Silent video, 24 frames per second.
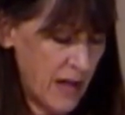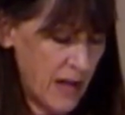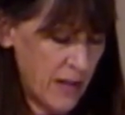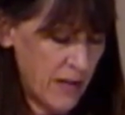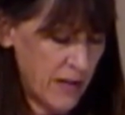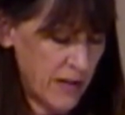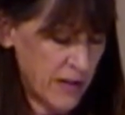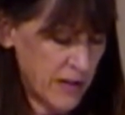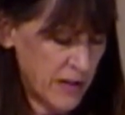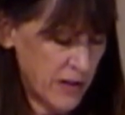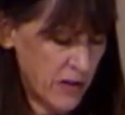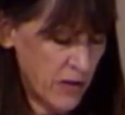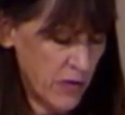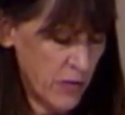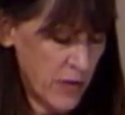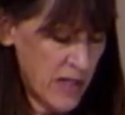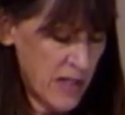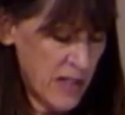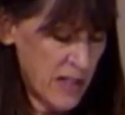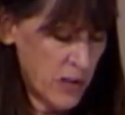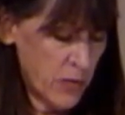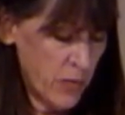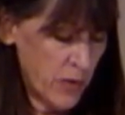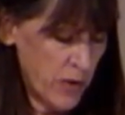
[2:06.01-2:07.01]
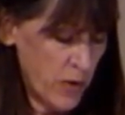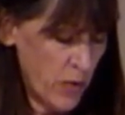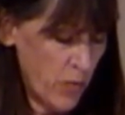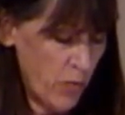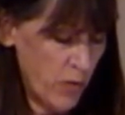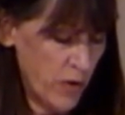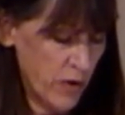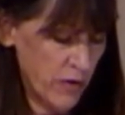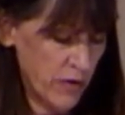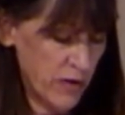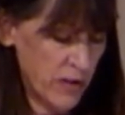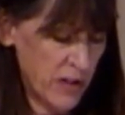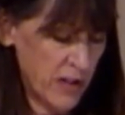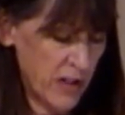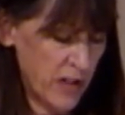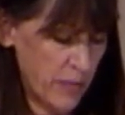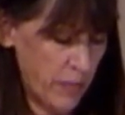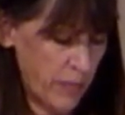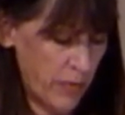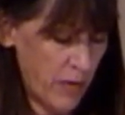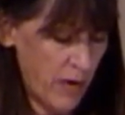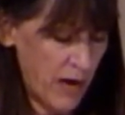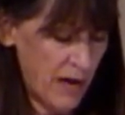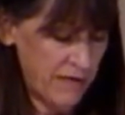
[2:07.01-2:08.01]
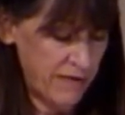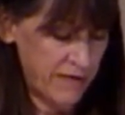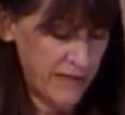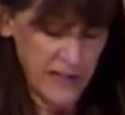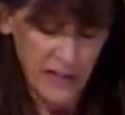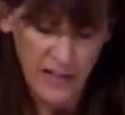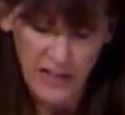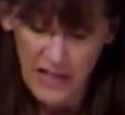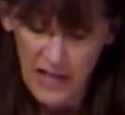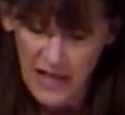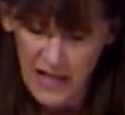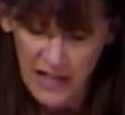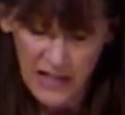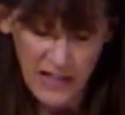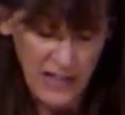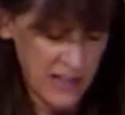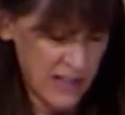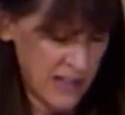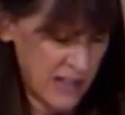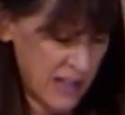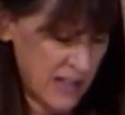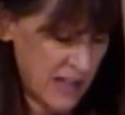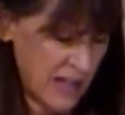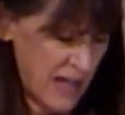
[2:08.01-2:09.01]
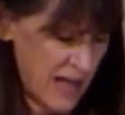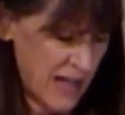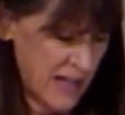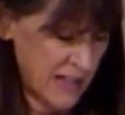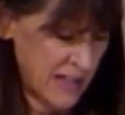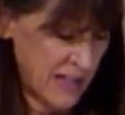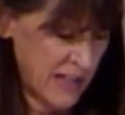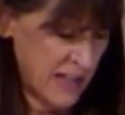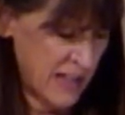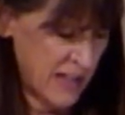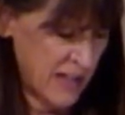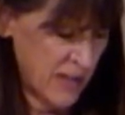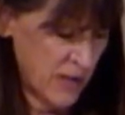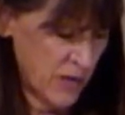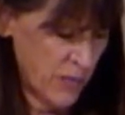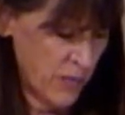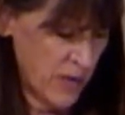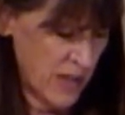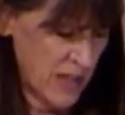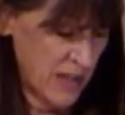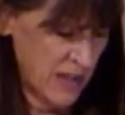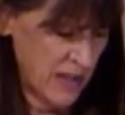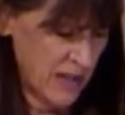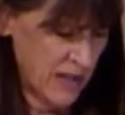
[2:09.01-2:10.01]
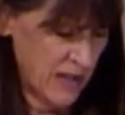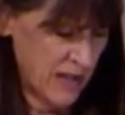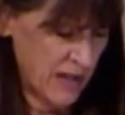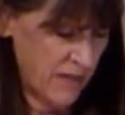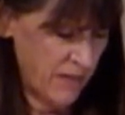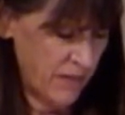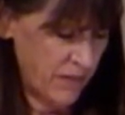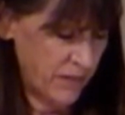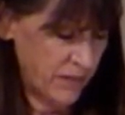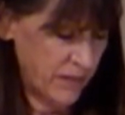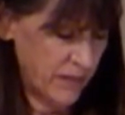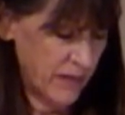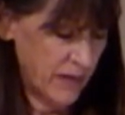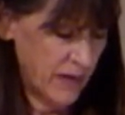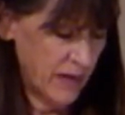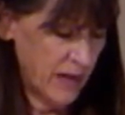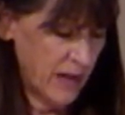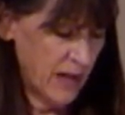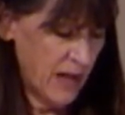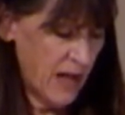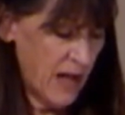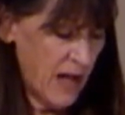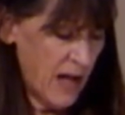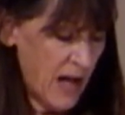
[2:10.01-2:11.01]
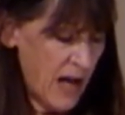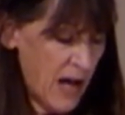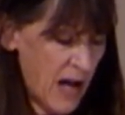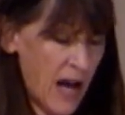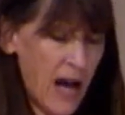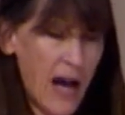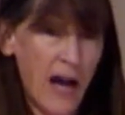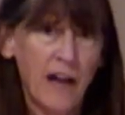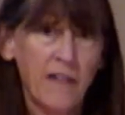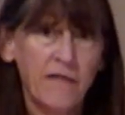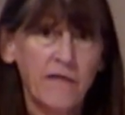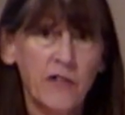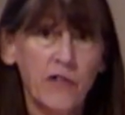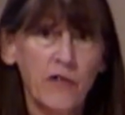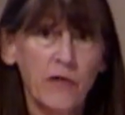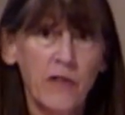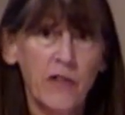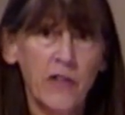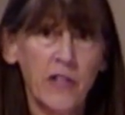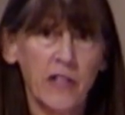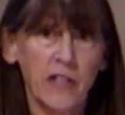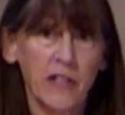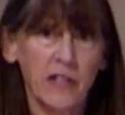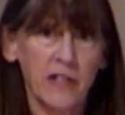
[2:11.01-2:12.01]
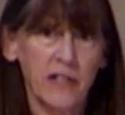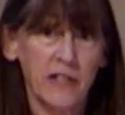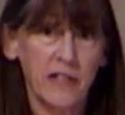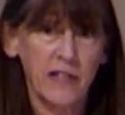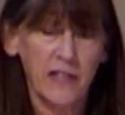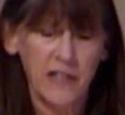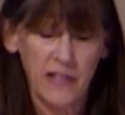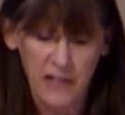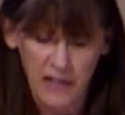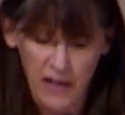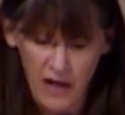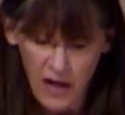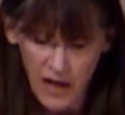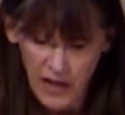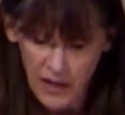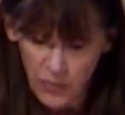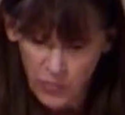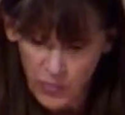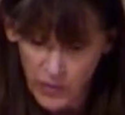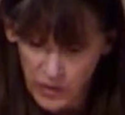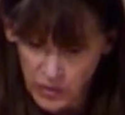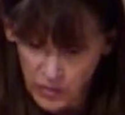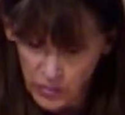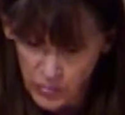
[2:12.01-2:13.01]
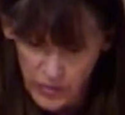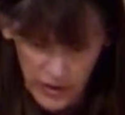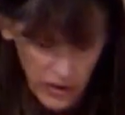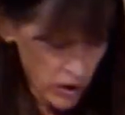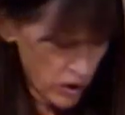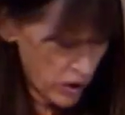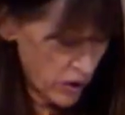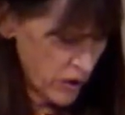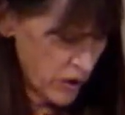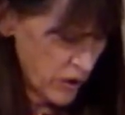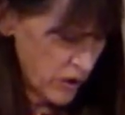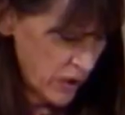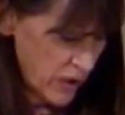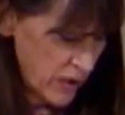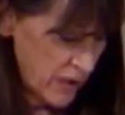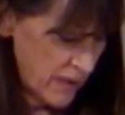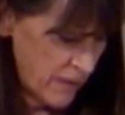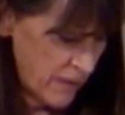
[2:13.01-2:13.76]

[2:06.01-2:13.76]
This agrees with the words of the prophet it, as it is written After this I will return,